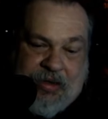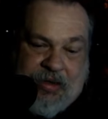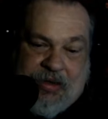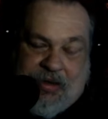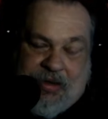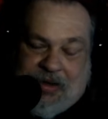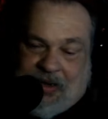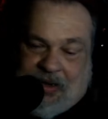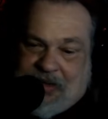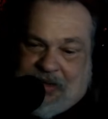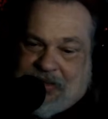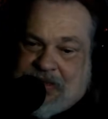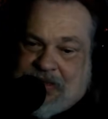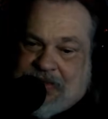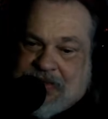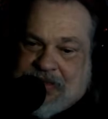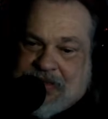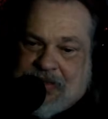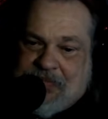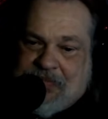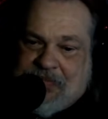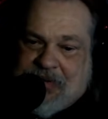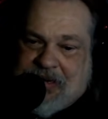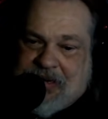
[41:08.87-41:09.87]
I told
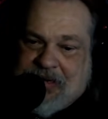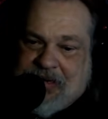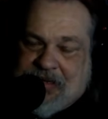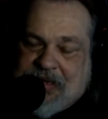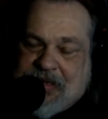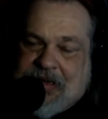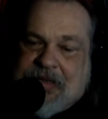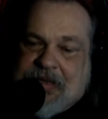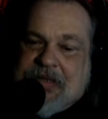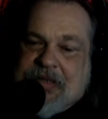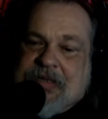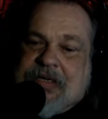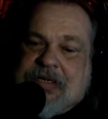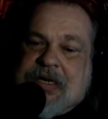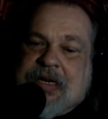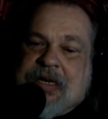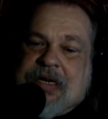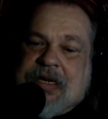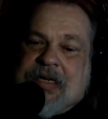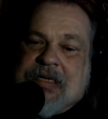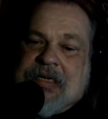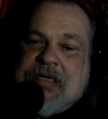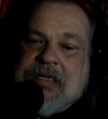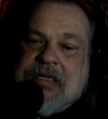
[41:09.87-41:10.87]
somebody the other
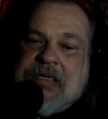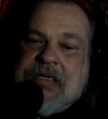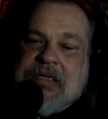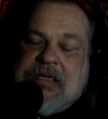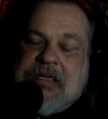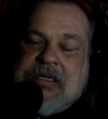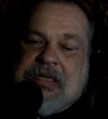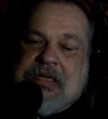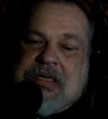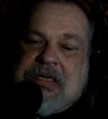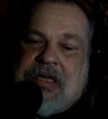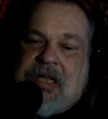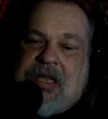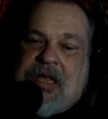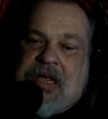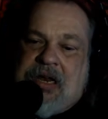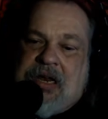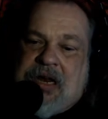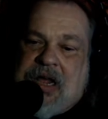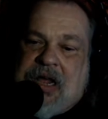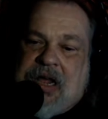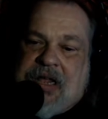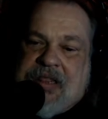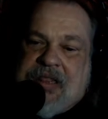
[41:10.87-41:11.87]
day,
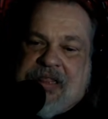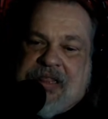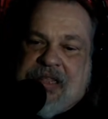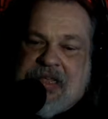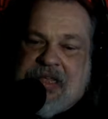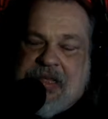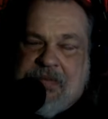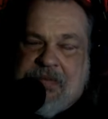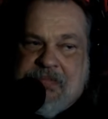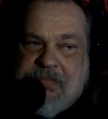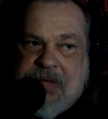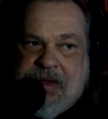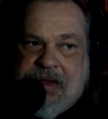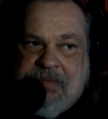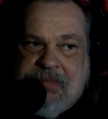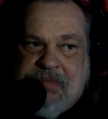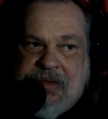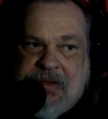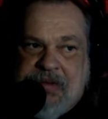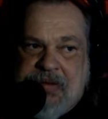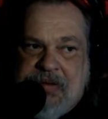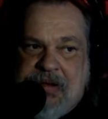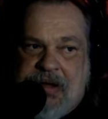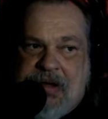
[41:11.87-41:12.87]
and I think it may
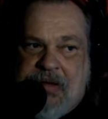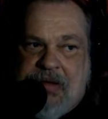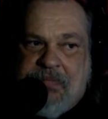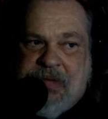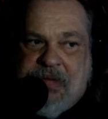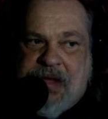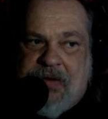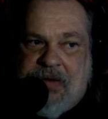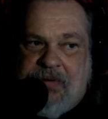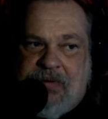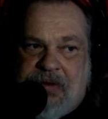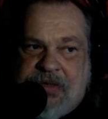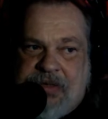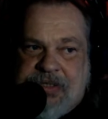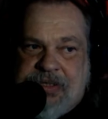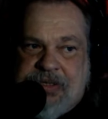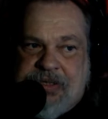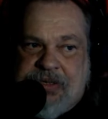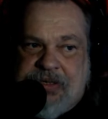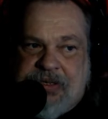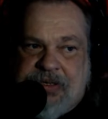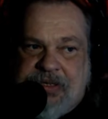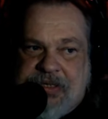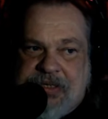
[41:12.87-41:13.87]
be about what you're
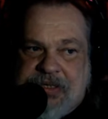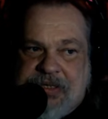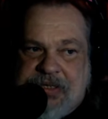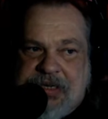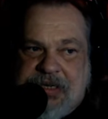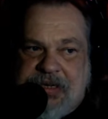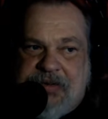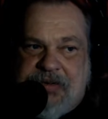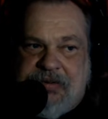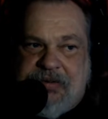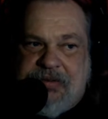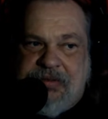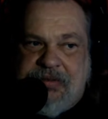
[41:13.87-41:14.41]
going to sell.